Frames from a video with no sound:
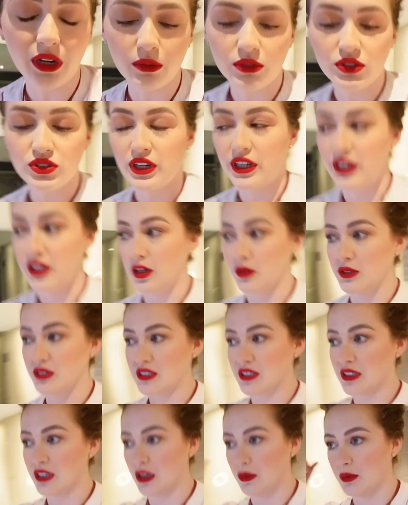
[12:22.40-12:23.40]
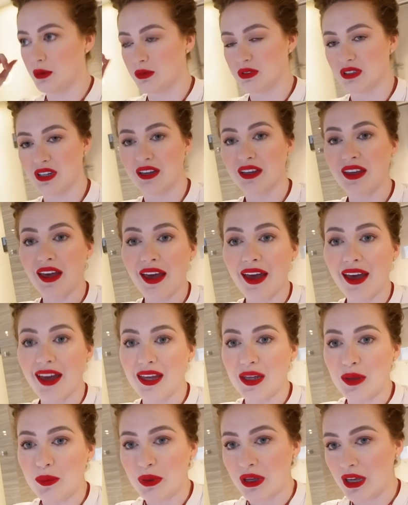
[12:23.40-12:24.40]
I was trying to go to sleep, it was like
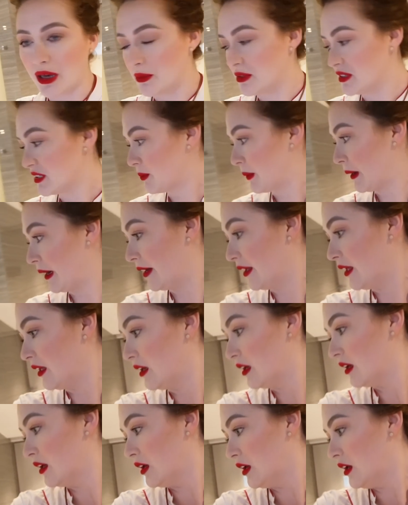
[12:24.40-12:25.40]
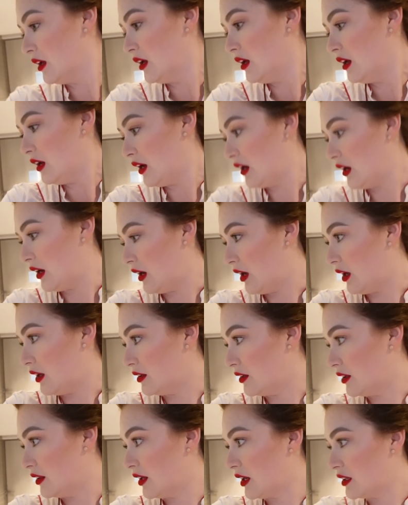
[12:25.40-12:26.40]
8 p.m. in Dubai.
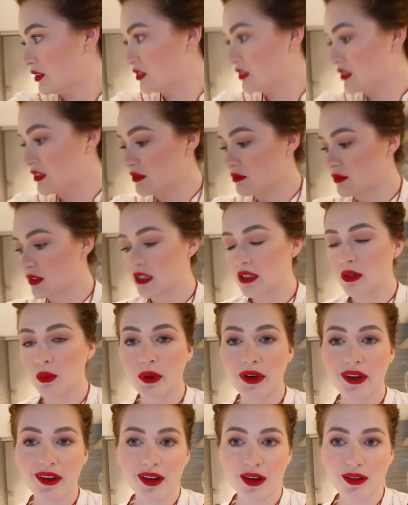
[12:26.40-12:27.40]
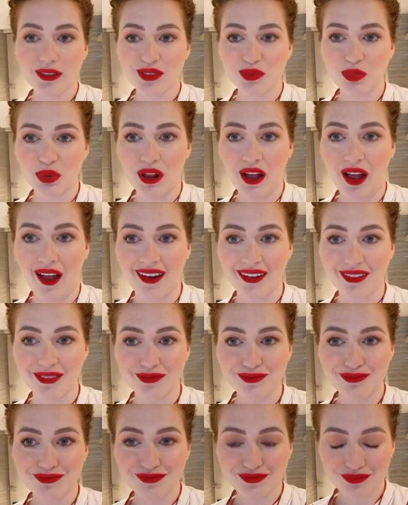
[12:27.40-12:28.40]
And that didn't really work out to plan.
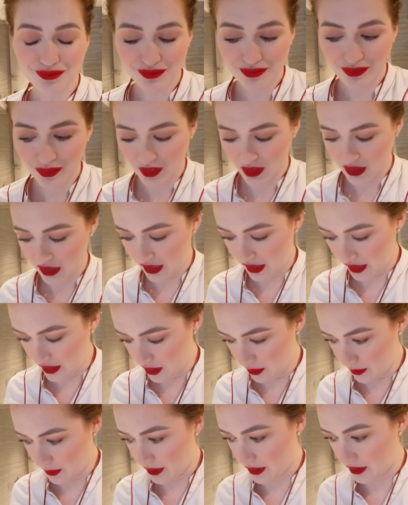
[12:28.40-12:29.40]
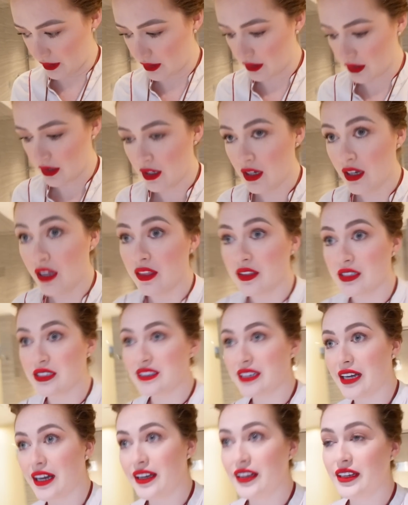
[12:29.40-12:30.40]
Anyway,
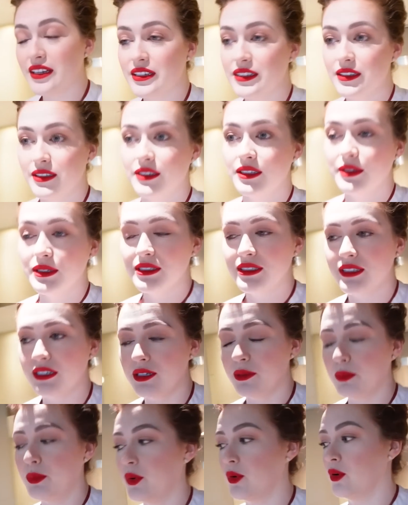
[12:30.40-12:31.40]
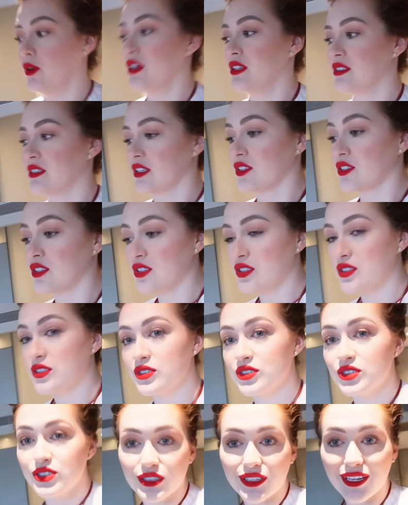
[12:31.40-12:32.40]
today in Singapore is actually
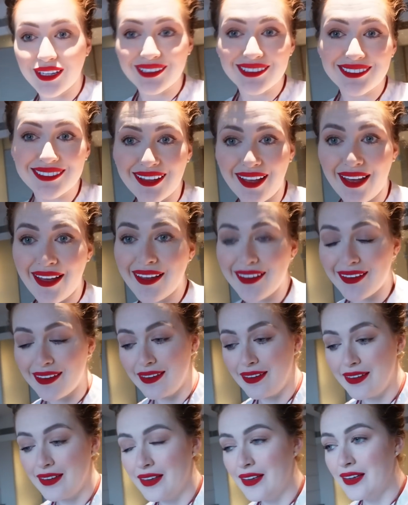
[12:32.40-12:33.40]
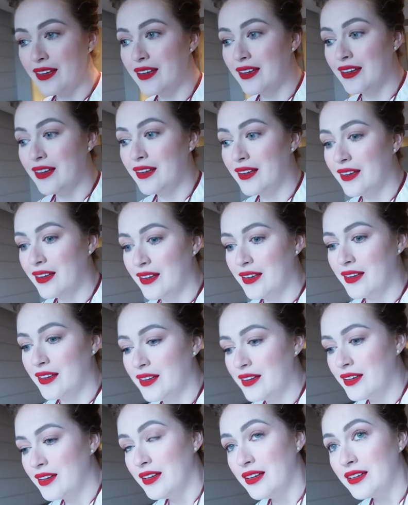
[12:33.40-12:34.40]
such a nice day
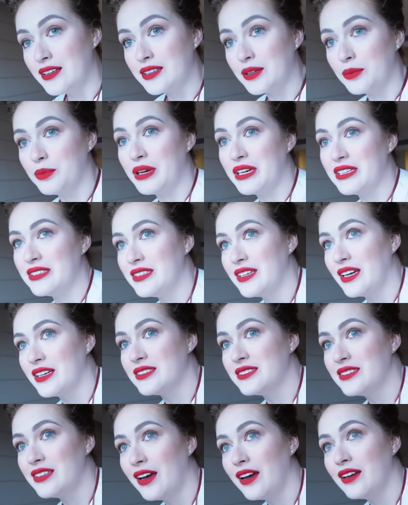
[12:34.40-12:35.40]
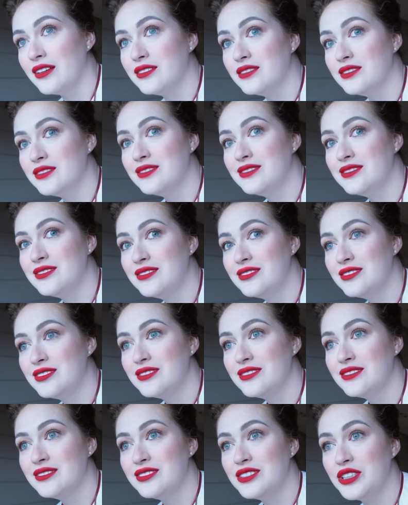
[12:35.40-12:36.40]
compared to yesterday.
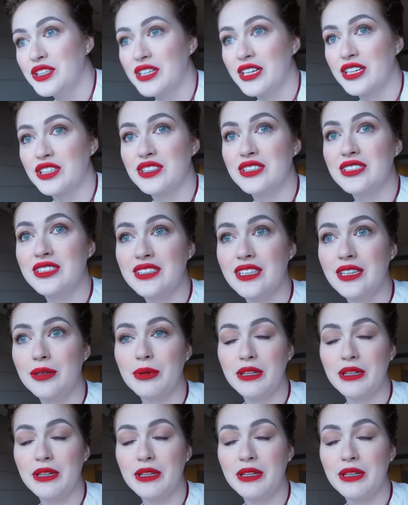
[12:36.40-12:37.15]
You can actually see the